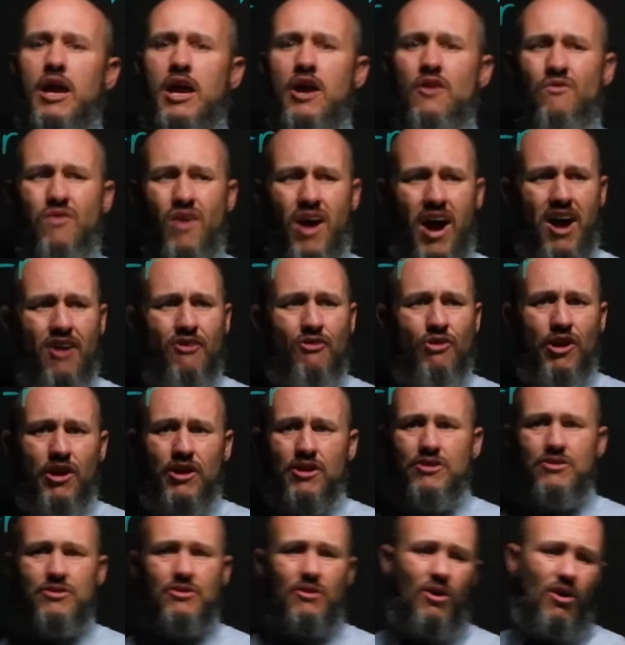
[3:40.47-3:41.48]
If r
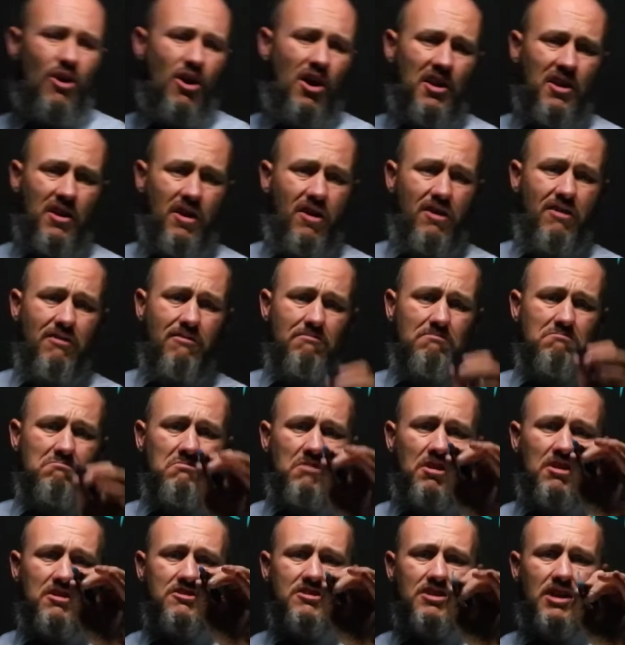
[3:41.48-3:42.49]
is, I don't know,
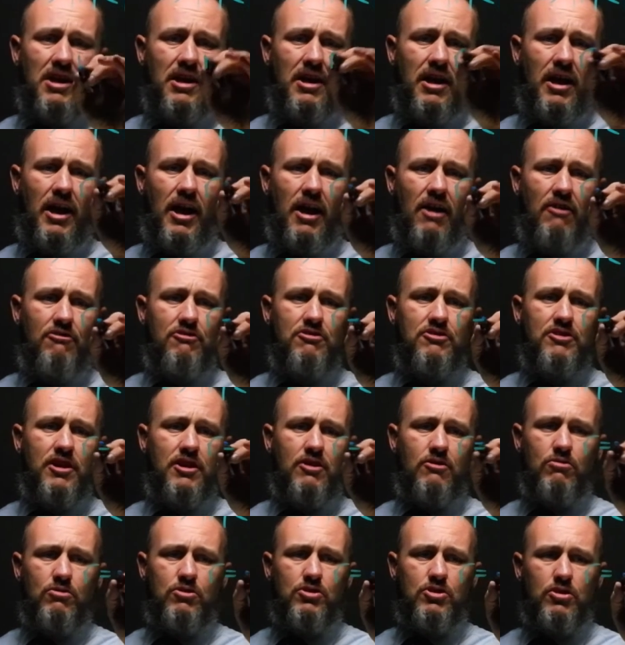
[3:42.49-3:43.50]
let's say r is
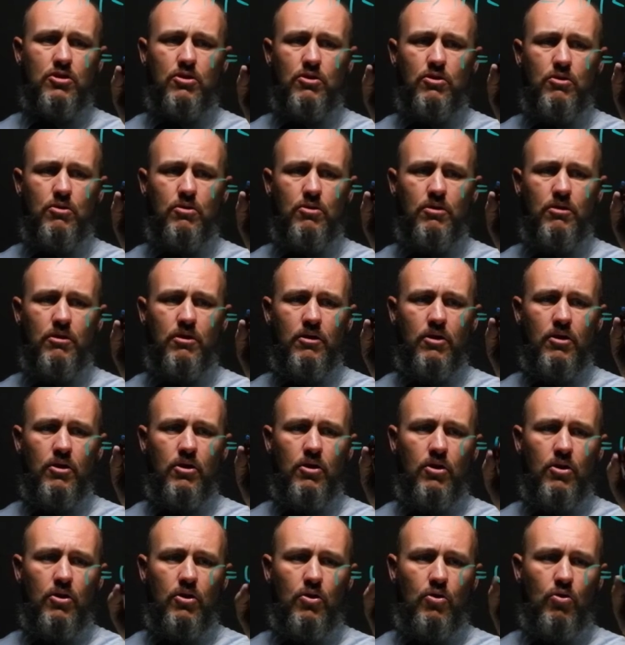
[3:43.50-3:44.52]
equal to
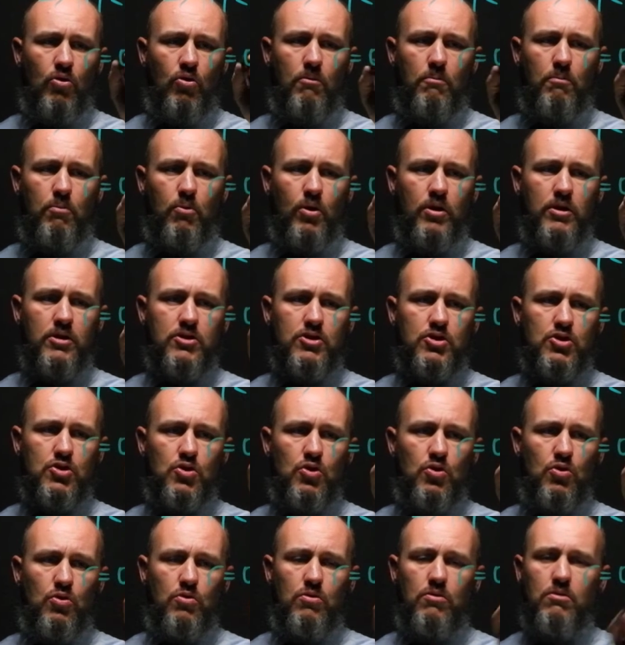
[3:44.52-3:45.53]

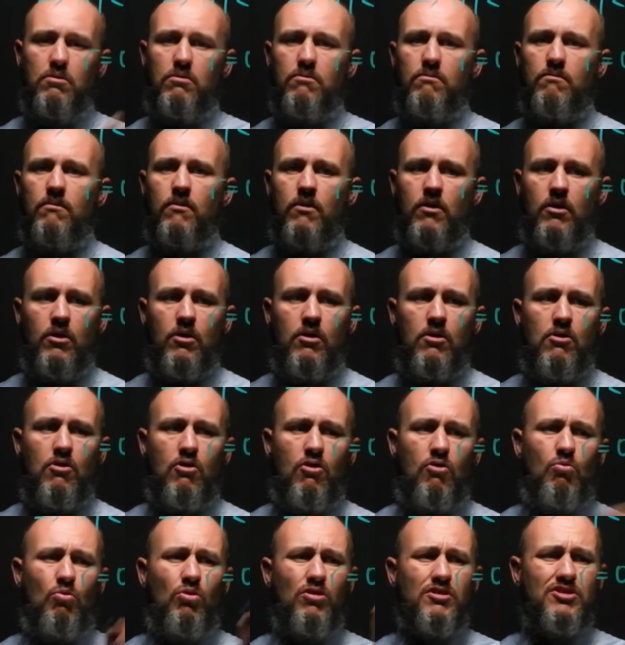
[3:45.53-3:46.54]
0.2,
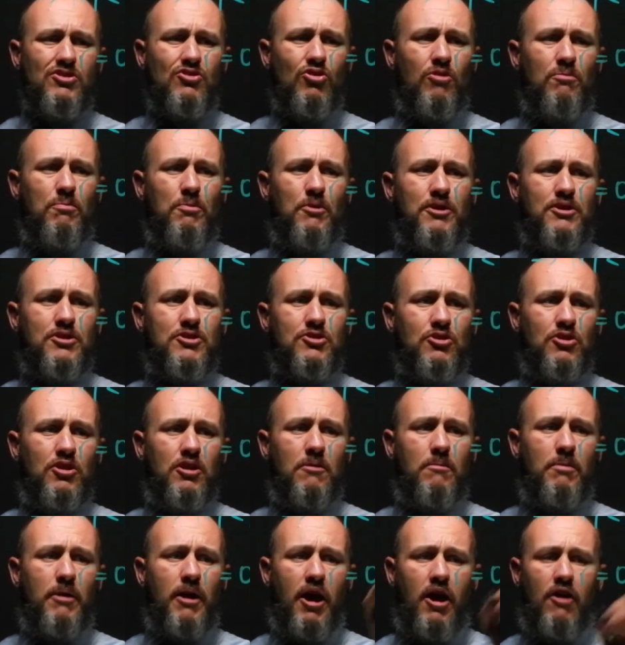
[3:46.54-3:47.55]
what's 0.2 to
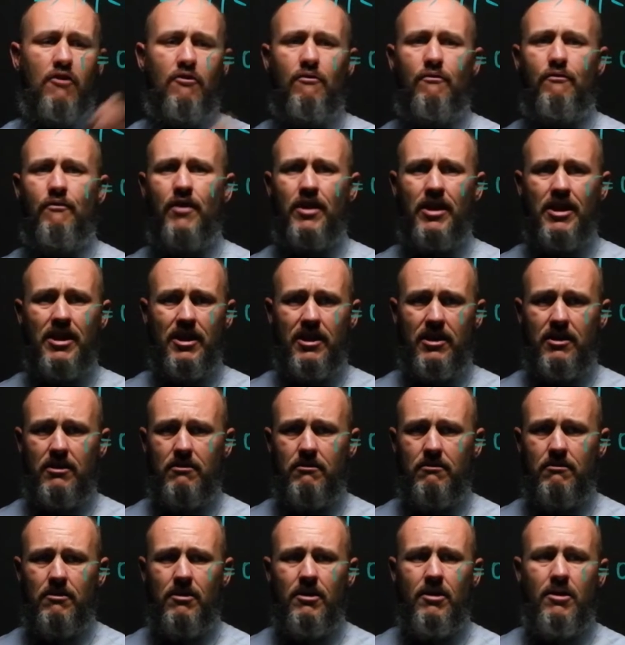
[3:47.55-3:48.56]
the power of infinity?
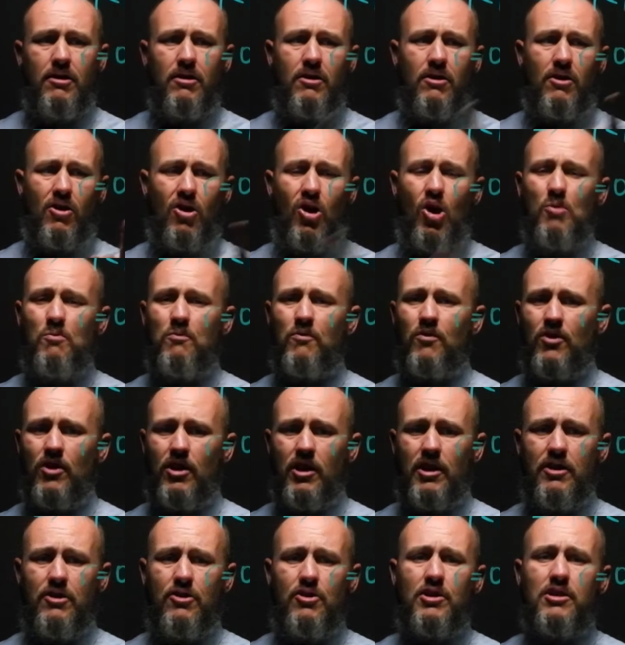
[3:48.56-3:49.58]

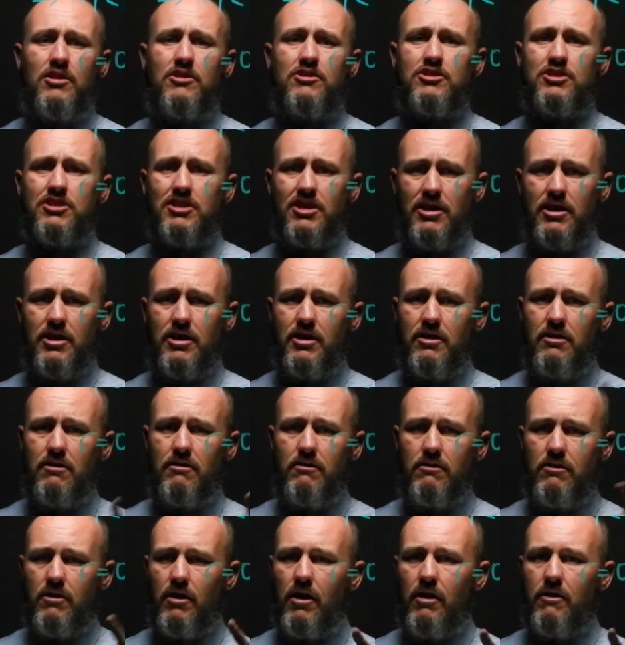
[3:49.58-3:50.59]
Hopefully you can see
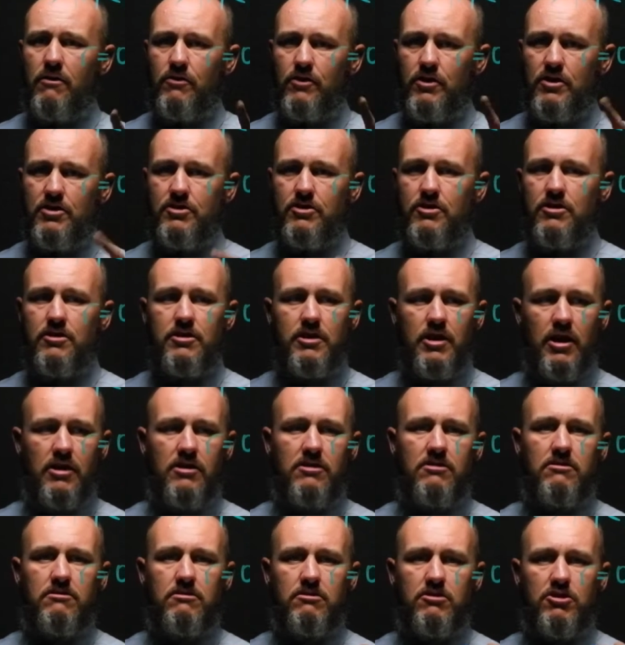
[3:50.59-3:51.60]
that this just
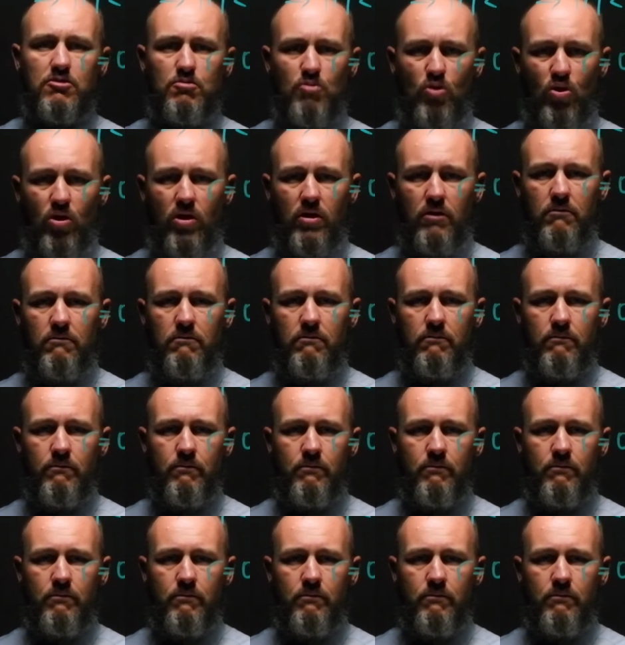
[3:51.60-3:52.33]
gets smaller